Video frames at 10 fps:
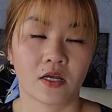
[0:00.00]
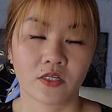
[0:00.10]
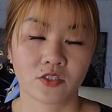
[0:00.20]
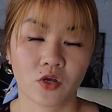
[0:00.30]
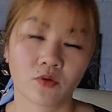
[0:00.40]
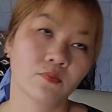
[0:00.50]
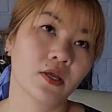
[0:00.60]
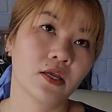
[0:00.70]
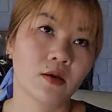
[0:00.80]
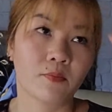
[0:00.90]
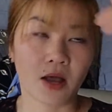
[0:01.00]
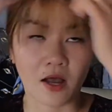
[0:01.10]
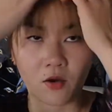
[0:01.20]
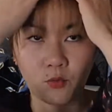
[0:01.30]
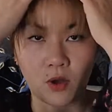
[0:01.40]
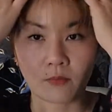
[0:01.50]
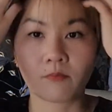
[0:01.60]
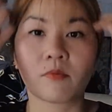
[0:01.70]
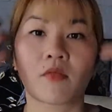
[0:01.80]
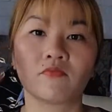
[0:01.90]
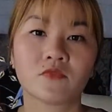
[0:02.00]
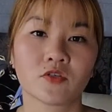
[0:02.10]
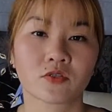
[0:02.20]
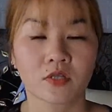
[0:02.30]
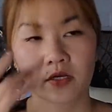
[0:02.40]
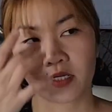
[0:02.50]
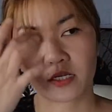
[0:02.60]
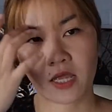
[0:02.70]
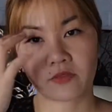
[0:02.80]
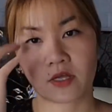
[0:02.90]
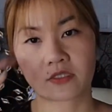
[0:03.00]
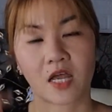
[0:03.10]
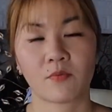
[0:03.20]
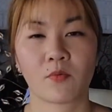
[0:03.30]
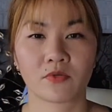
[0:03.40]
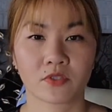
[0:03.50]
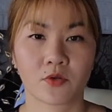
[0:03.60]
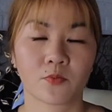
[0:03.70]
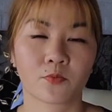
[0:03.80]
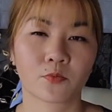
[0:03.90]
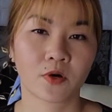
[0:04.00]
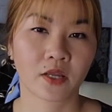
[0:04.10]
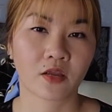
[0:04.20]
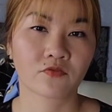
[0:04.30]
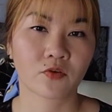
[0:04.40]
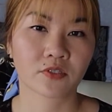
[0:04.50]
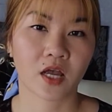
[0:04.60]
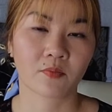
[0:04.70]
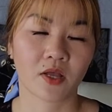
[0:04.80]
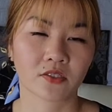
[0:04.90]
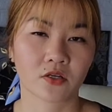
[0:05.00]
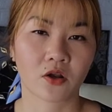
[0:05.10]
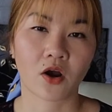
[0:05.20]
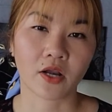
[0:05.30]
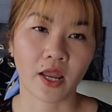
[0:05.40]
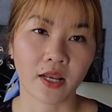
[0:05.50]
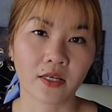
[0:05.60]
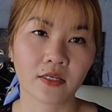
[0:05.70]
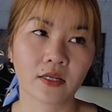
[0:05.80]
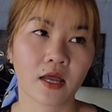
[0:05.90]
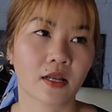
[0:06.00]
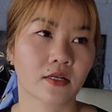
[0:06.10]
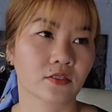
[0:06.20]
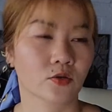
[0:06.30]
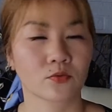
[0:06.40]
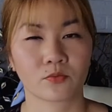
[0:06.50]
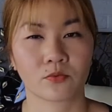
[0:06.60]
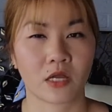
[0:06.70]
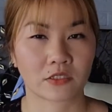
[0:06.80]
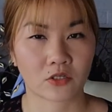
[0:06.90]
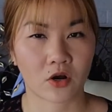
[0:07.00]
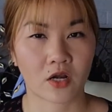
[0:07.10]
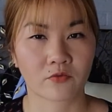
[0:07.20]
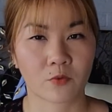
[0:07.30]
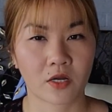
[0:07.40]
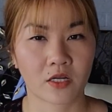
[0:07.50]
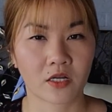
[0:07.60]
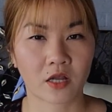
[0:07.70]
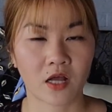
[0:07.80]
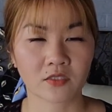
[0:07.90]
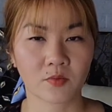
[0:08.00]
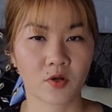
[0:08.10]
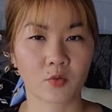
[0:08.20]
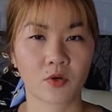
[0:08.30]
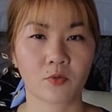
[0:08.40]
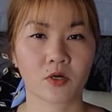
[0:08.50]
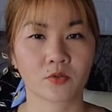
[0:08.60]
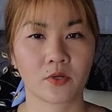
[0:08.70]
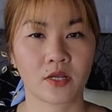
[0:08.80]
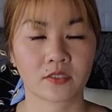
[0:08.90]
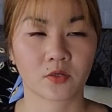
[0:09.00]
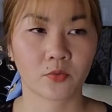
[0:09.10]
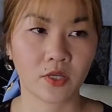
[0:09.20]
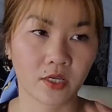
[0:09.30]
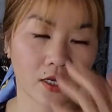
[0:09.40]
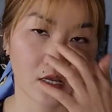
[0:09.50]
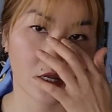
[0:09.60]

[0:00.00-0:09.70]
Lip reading: It took me about 1 month to study. At that time, I was still working full time as an RN, and so as an RN working in hospital, we work 3 days a week.